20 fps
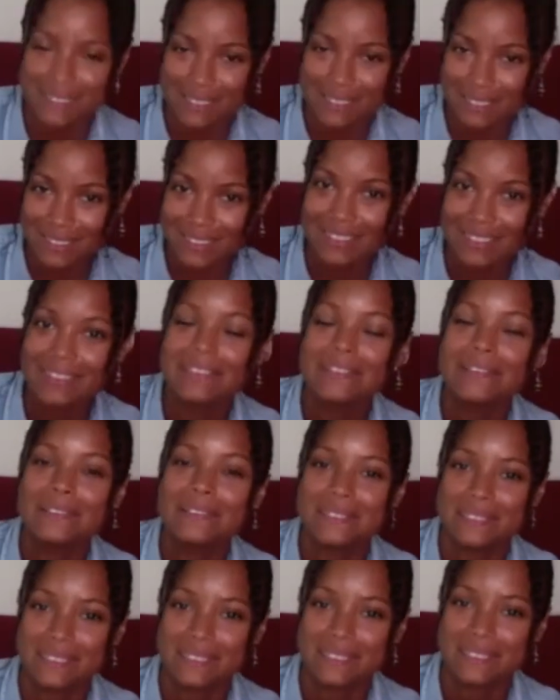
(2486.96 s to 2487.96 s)
she
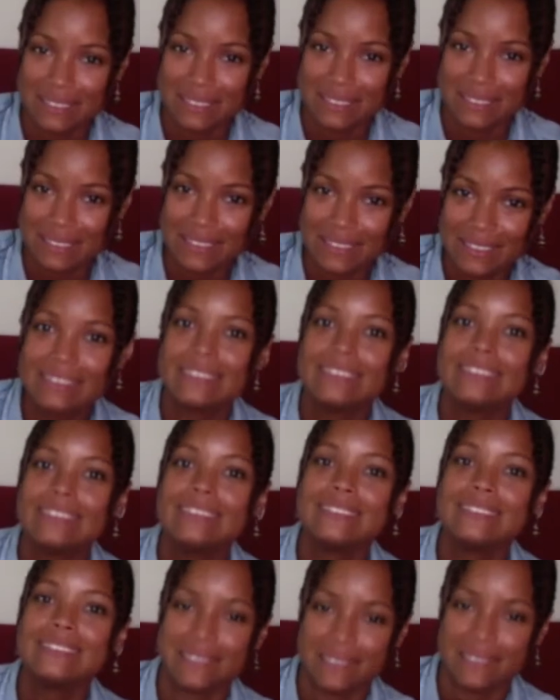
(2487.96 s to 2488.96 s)
made a
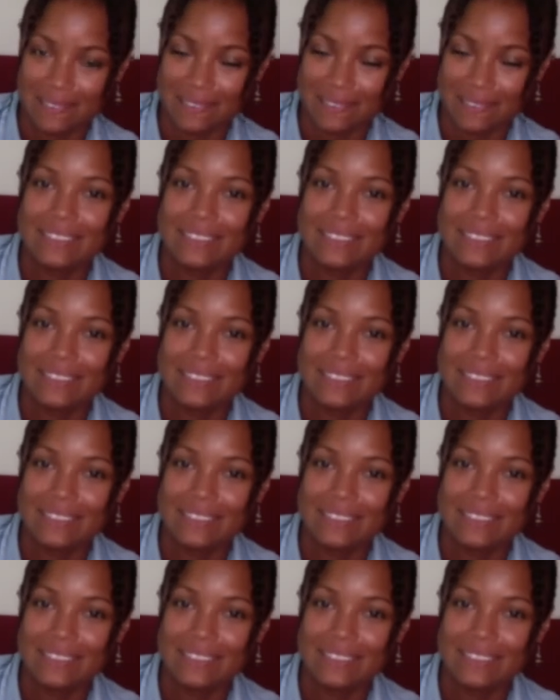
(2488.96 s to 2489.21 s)
huge,